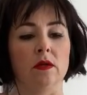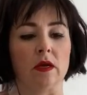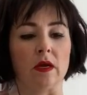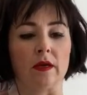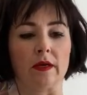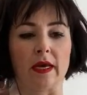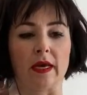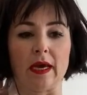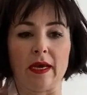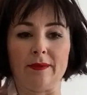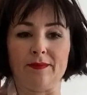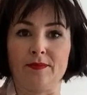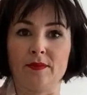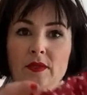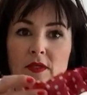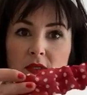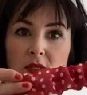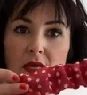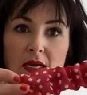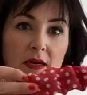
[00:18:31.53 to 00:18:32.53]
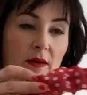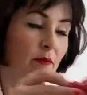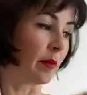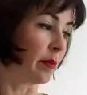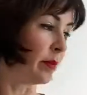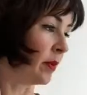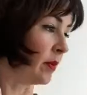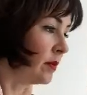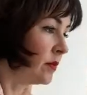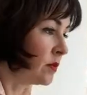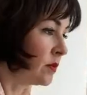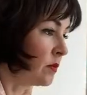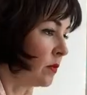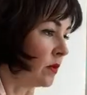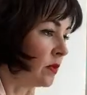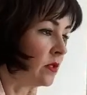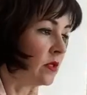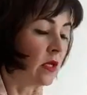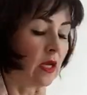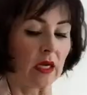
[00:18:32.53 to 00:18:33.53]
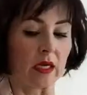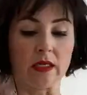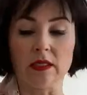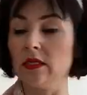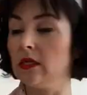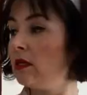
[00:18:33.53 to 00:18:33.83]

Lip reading: Okay, so that we put to one side.